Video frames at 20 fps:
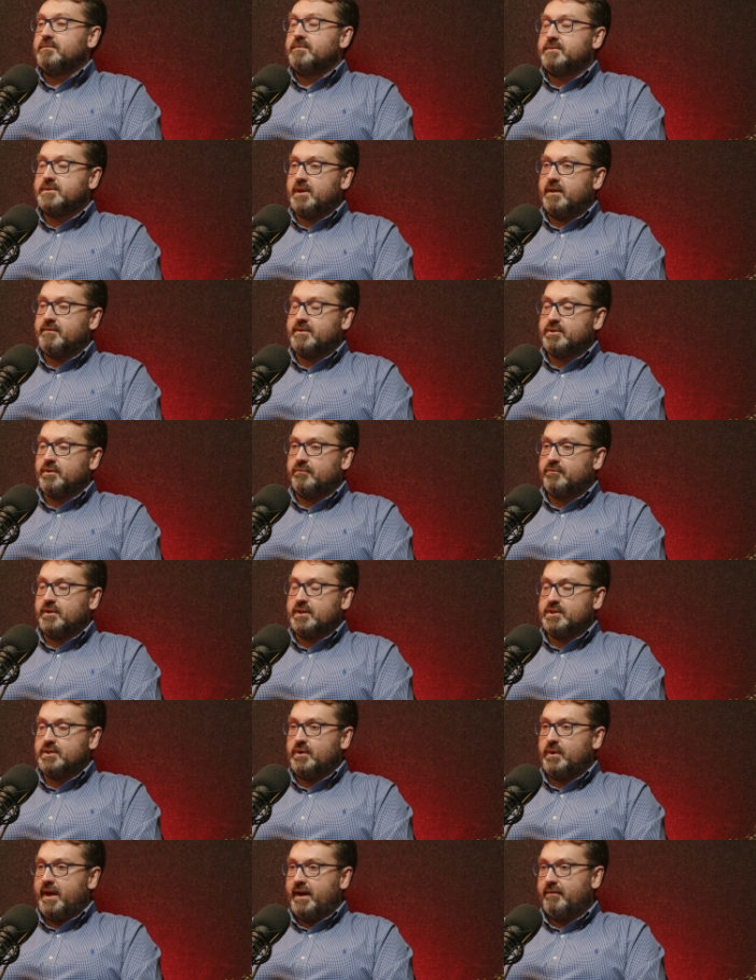service
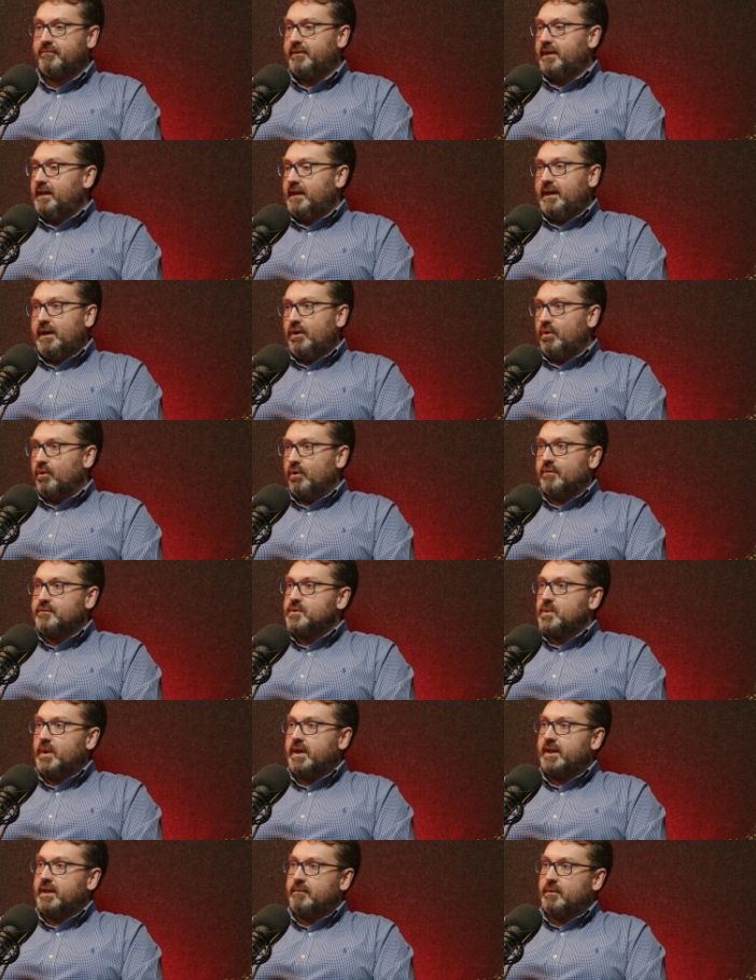offerings that you have, or off
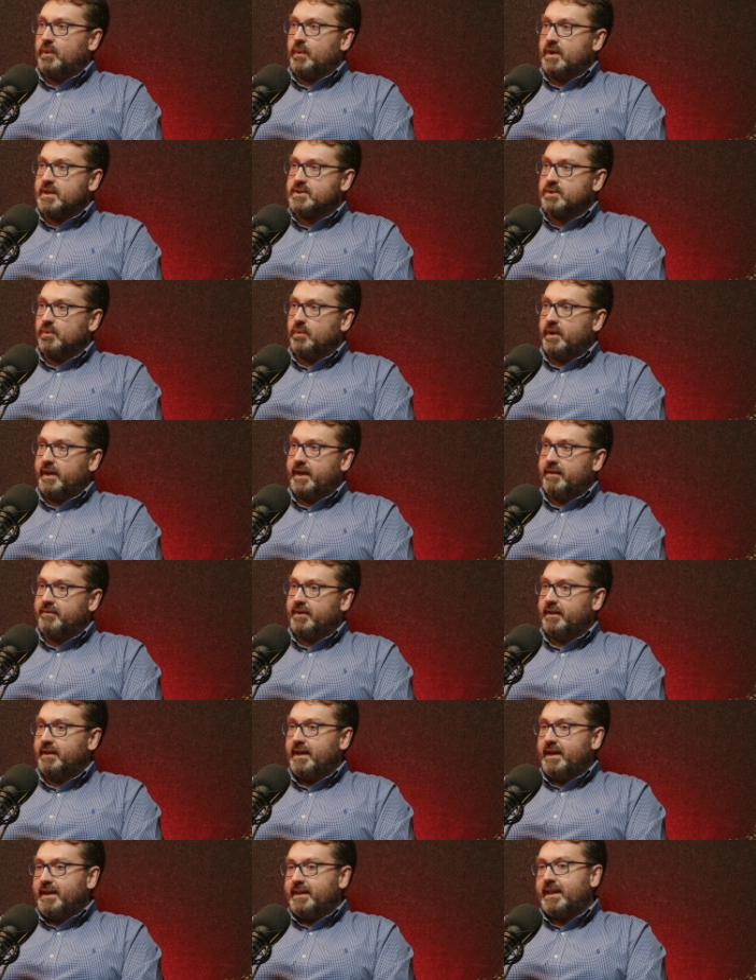to AWS or whatever.